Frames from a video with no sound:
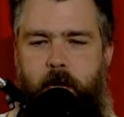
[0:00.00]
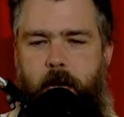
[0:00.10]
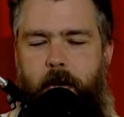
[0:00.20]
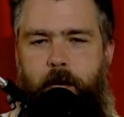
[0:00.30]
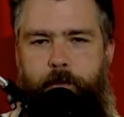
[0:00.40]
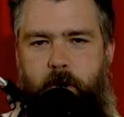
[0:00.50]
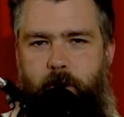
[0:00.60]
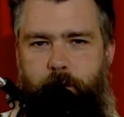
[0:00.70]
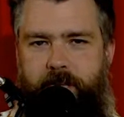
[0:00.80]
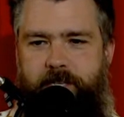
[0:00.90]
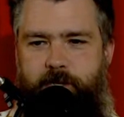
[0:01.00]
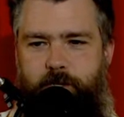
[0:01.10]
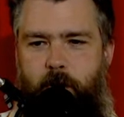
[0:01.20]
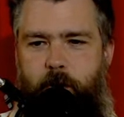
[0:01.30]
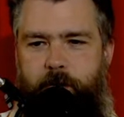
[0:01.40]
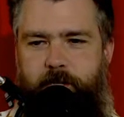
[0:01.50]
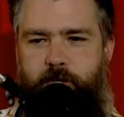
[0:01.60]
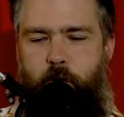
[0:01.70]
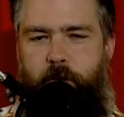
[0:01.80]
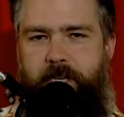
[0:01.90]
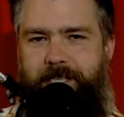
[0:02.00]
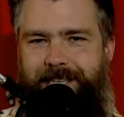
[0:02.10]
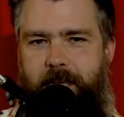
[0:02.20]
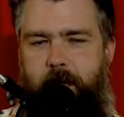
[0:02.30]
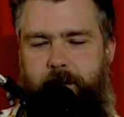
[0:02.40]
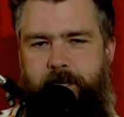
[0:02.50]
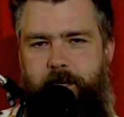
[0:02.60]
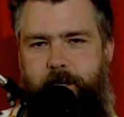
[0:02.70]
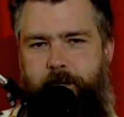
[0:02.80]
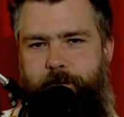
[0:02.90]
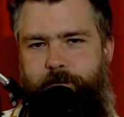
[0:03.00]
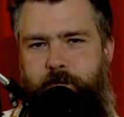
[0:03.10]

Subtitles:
but already started, so it is the